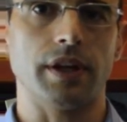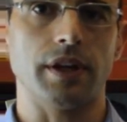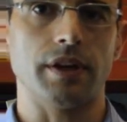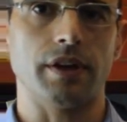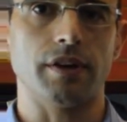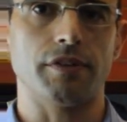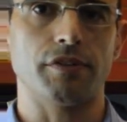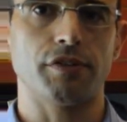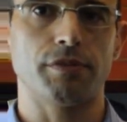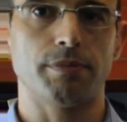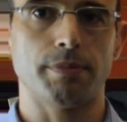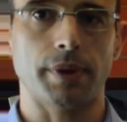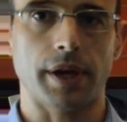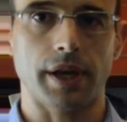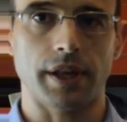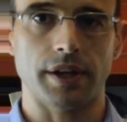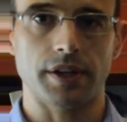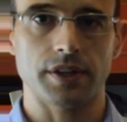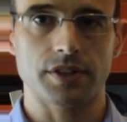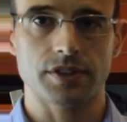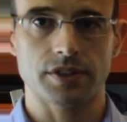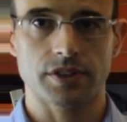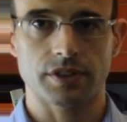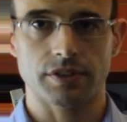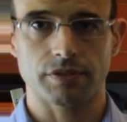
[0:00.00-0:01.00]
of
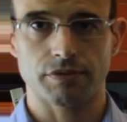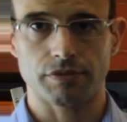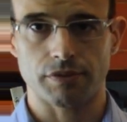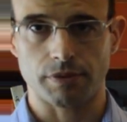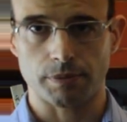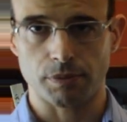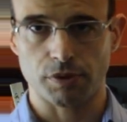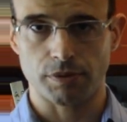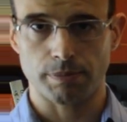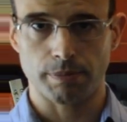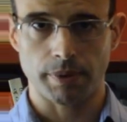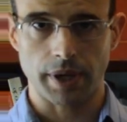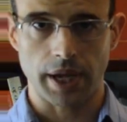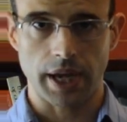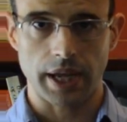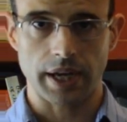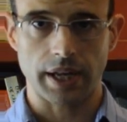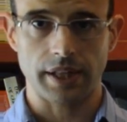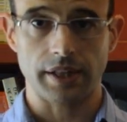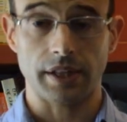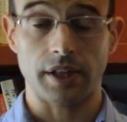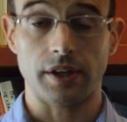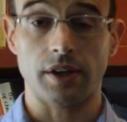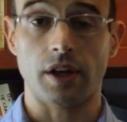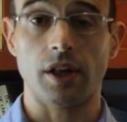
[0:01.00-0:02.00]
Spanish from Spain
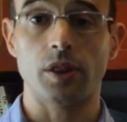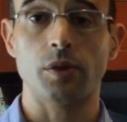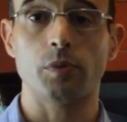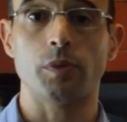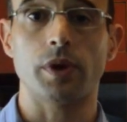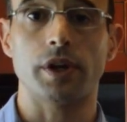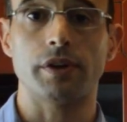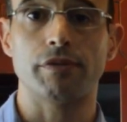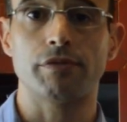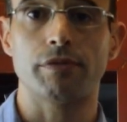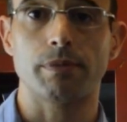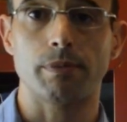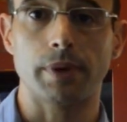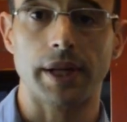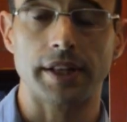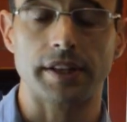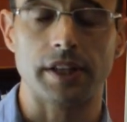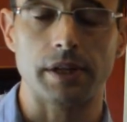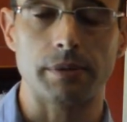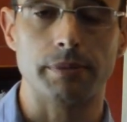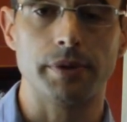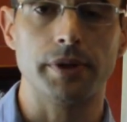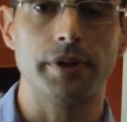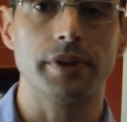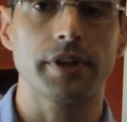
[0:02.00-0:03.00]
and another one from
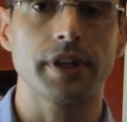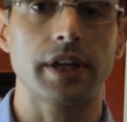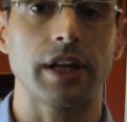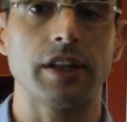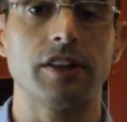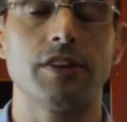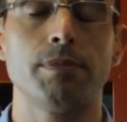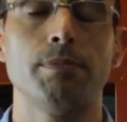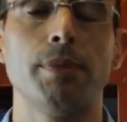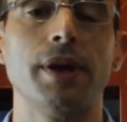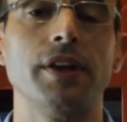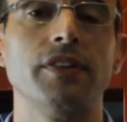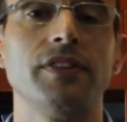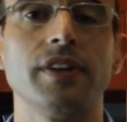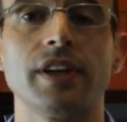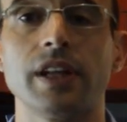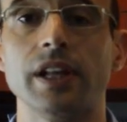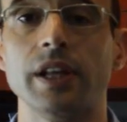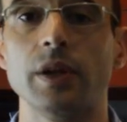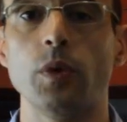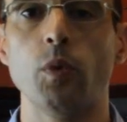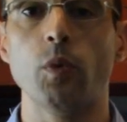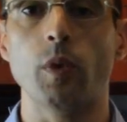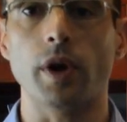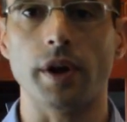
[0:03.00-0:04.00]
Latin America, it's
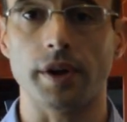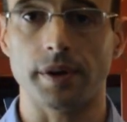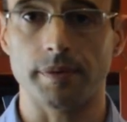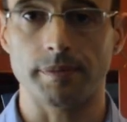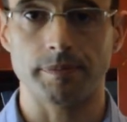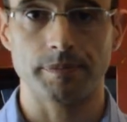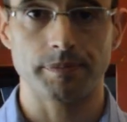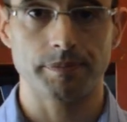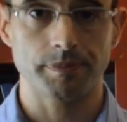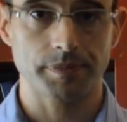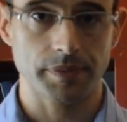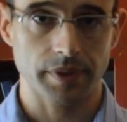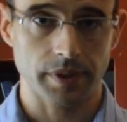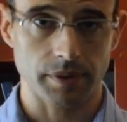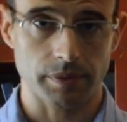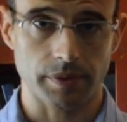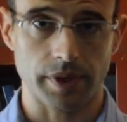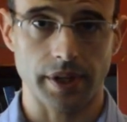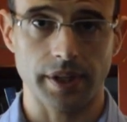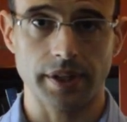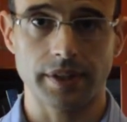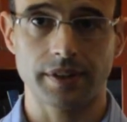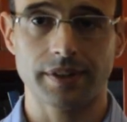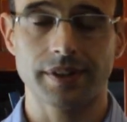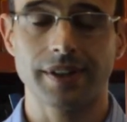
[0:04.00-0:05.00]
basically one,
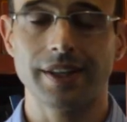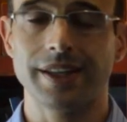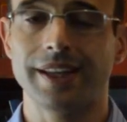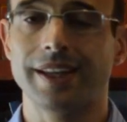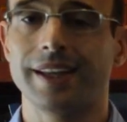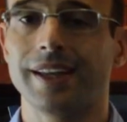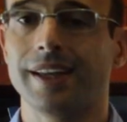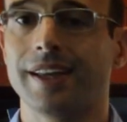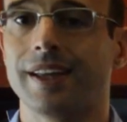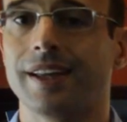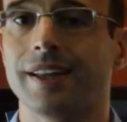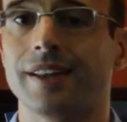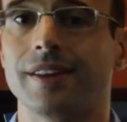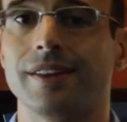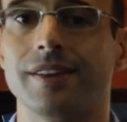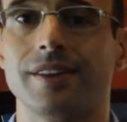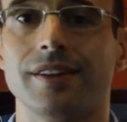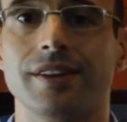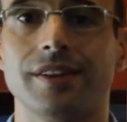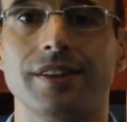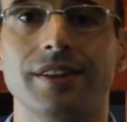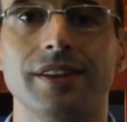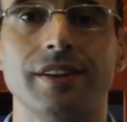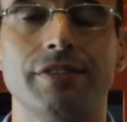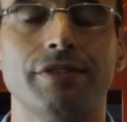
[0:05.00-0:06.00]
right?
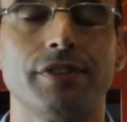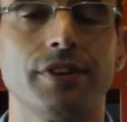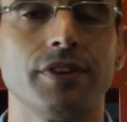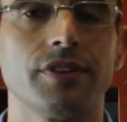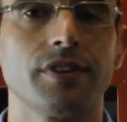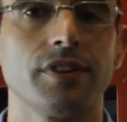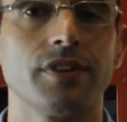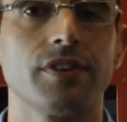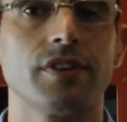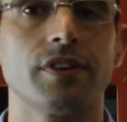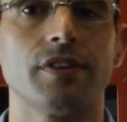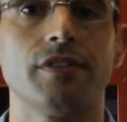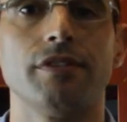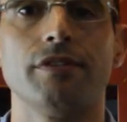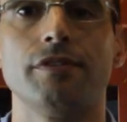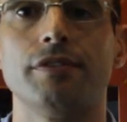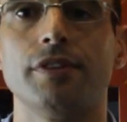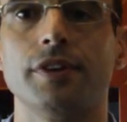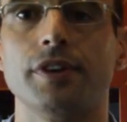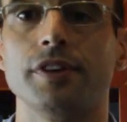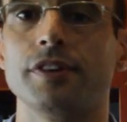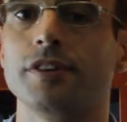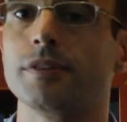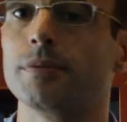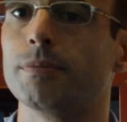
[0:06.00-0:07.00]
The differences are
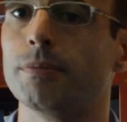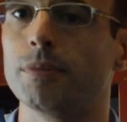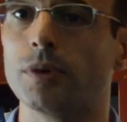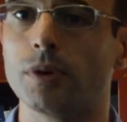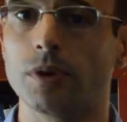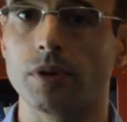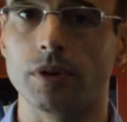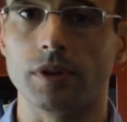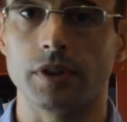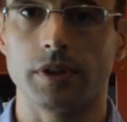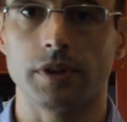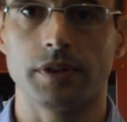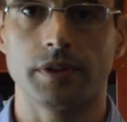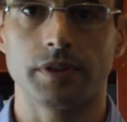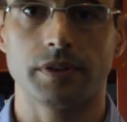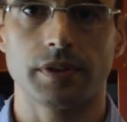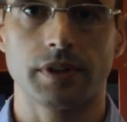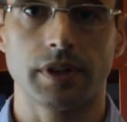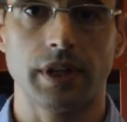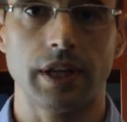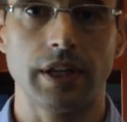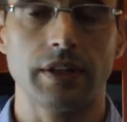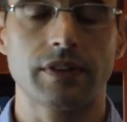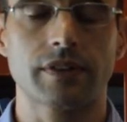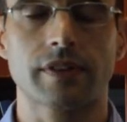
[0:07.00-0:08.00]
very small.
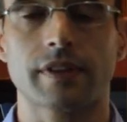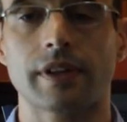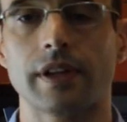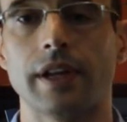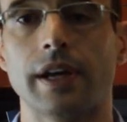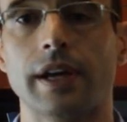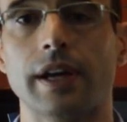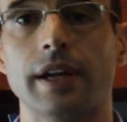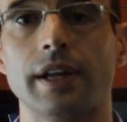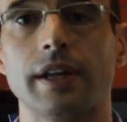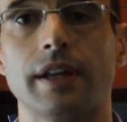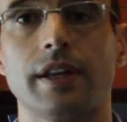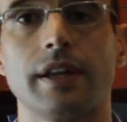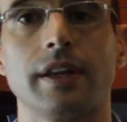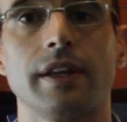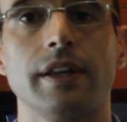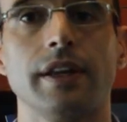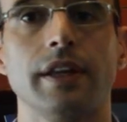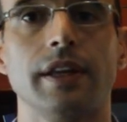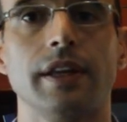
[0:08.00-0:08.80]
It's like